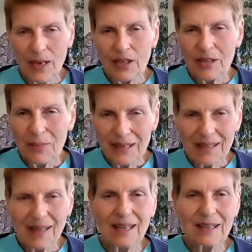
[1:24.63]
It just means
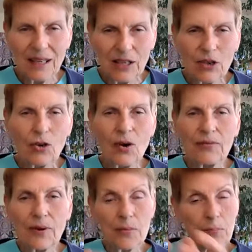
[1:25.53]
that you're going
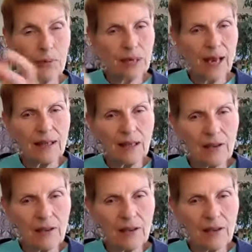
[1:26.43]
from a protected